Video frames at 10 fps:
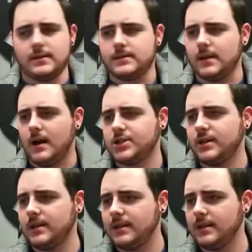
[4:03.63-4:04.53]

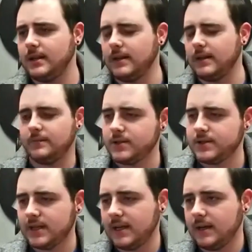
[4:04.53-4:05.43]
Sascha, the first
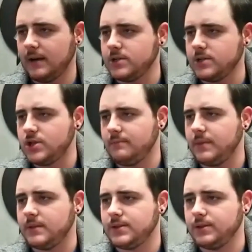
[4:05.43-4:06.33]
thing I want to jump
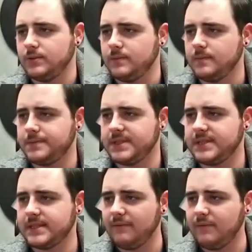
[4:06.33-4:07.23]
into,
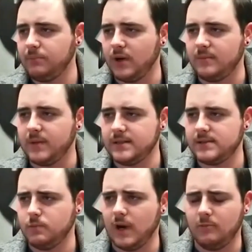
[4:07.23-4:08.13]
7 appointments,
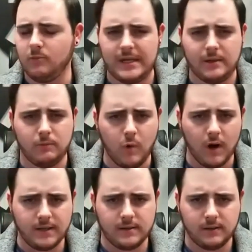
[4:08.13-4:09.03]
1 week,
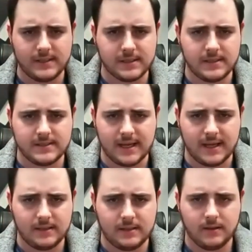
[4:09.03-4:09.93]
1 listing
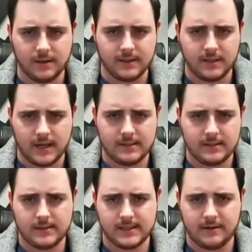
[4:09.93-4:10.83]
signed on the dot.
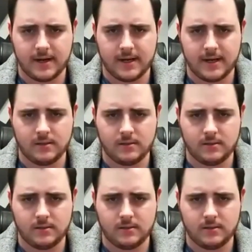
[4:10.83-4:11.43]
Is that right?